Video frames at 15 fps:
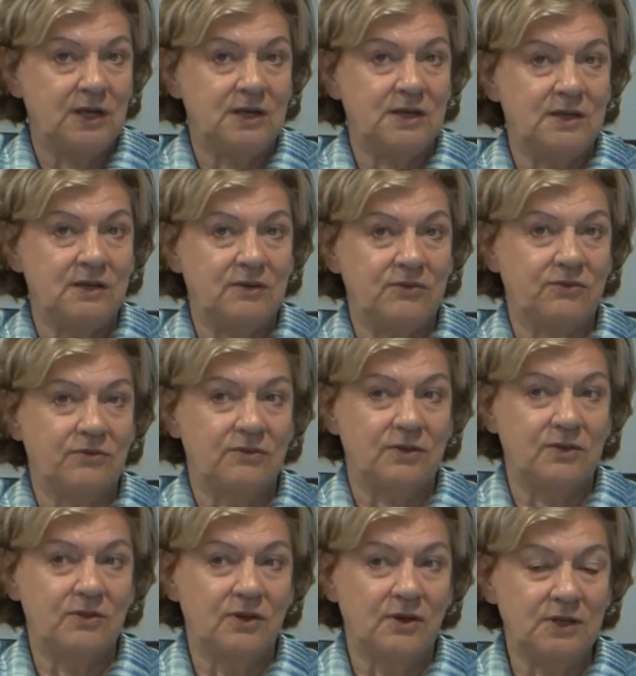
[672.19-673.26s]
It is
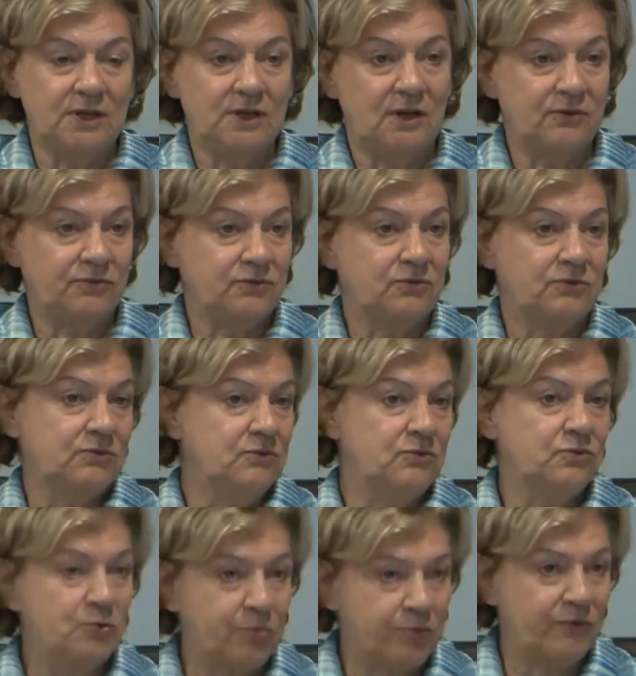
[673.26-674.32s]
not enough to
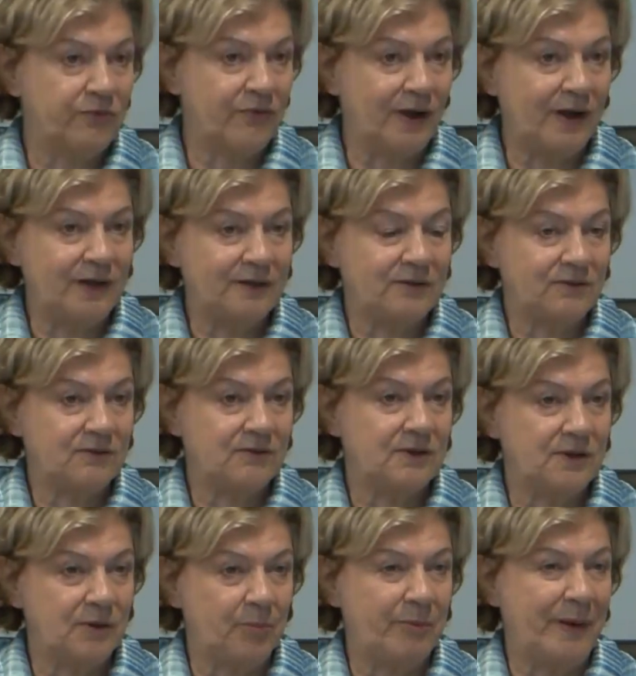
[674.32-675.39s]
provide
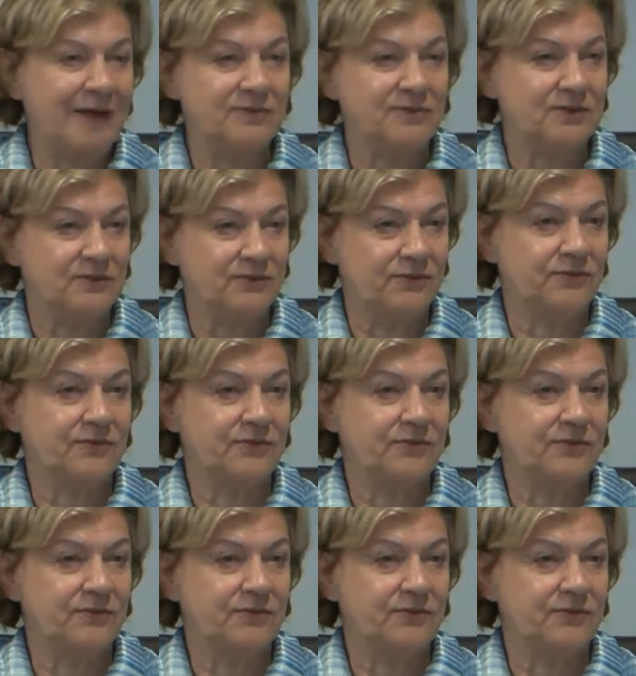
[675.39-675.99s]
passive